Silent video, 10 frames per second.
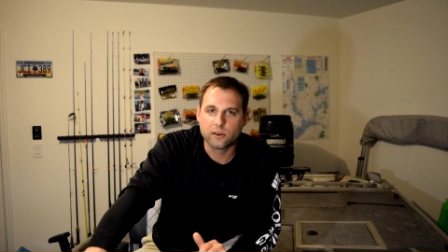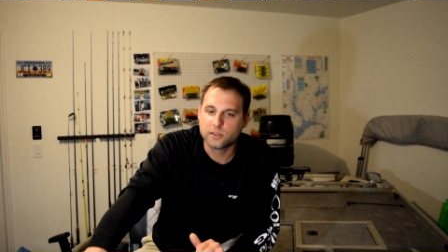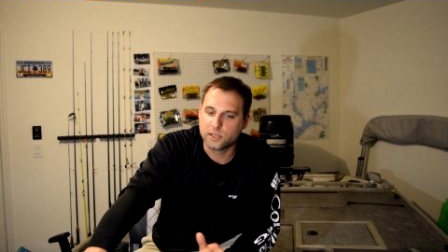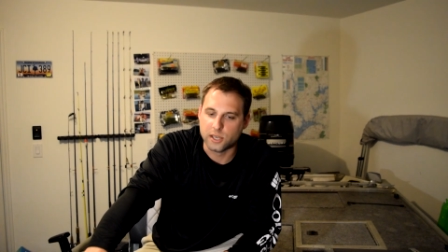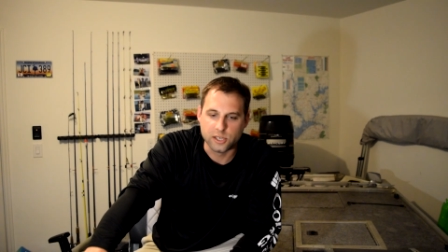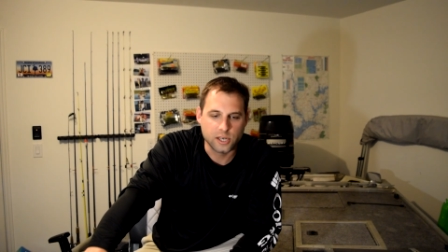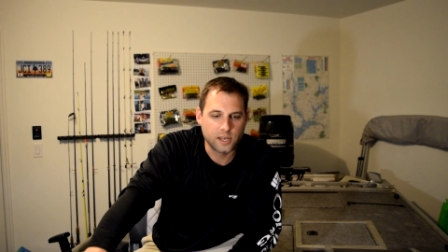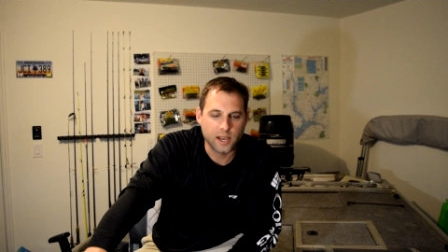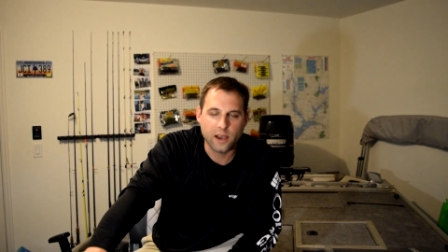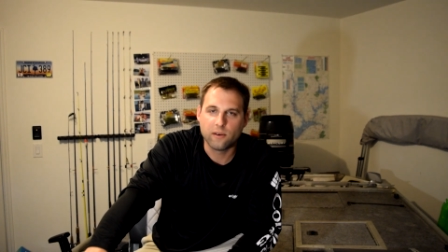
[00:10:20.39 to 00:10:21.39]
Cinch it
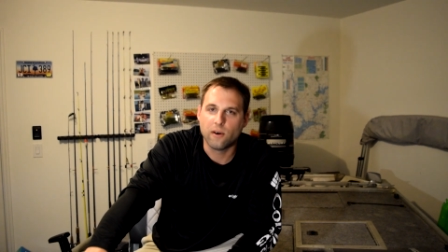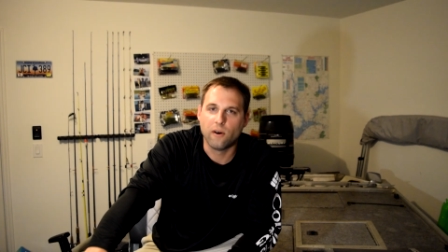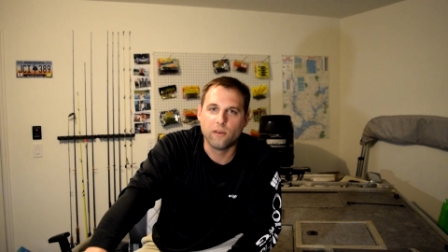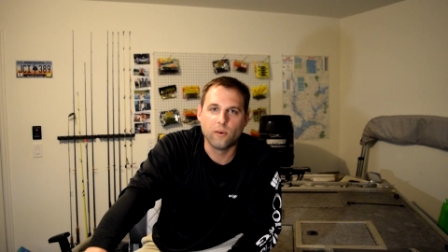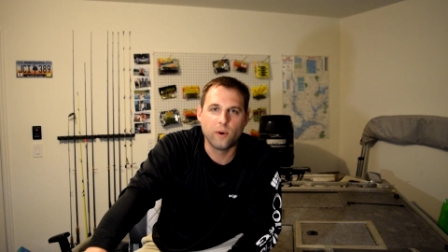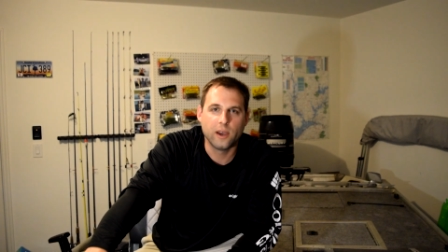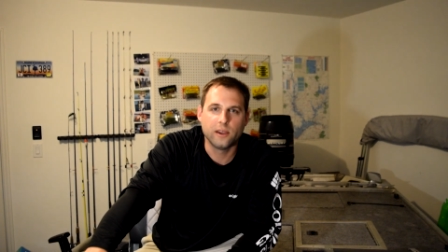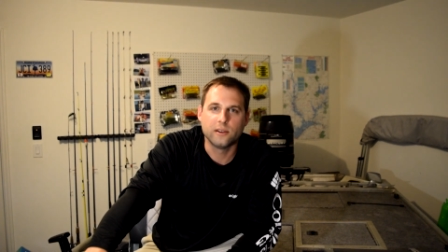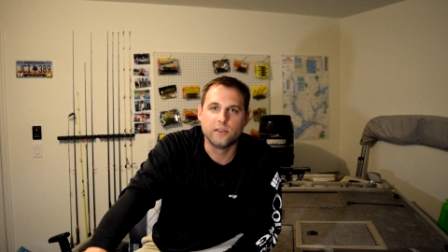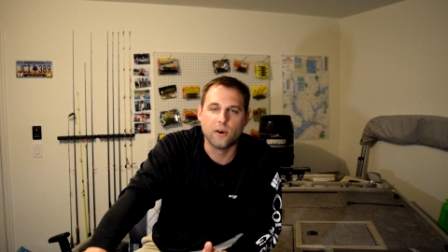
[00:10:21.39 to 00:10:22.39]
down all the way.
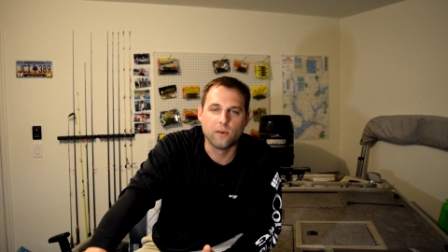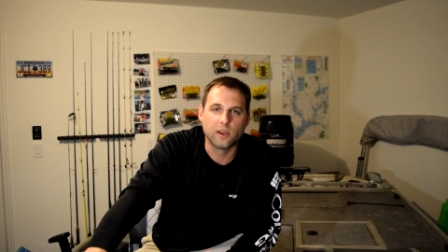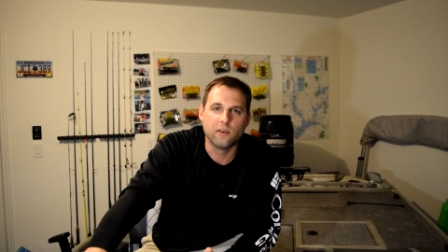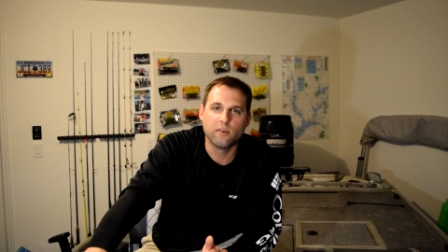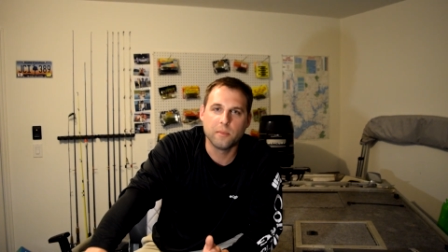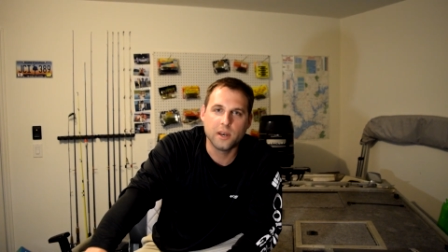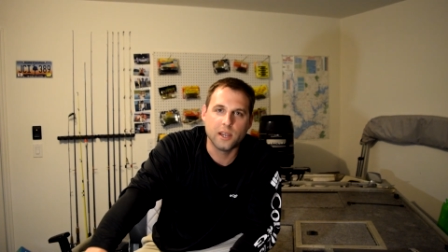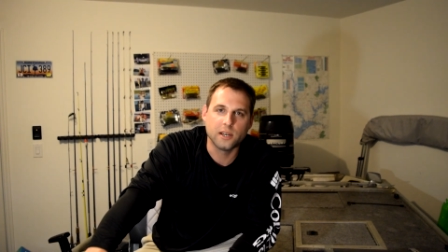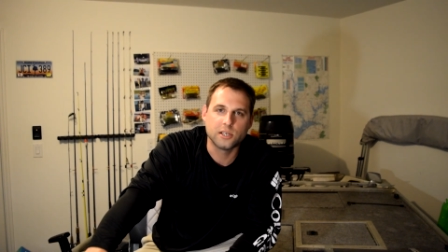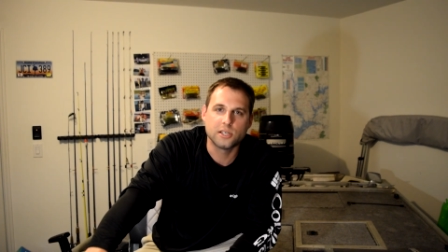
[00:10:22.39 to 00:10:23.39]
Don't give them an
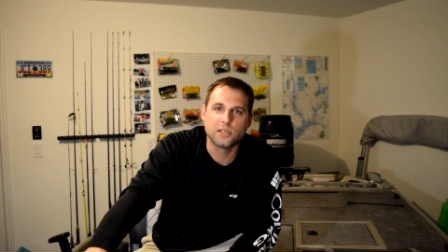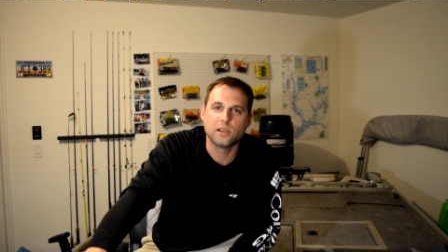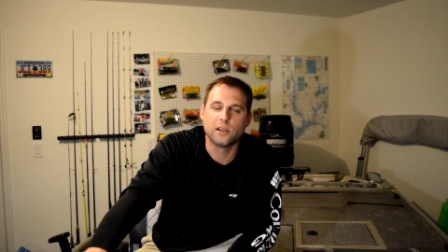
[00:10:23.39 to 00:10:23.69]
inch.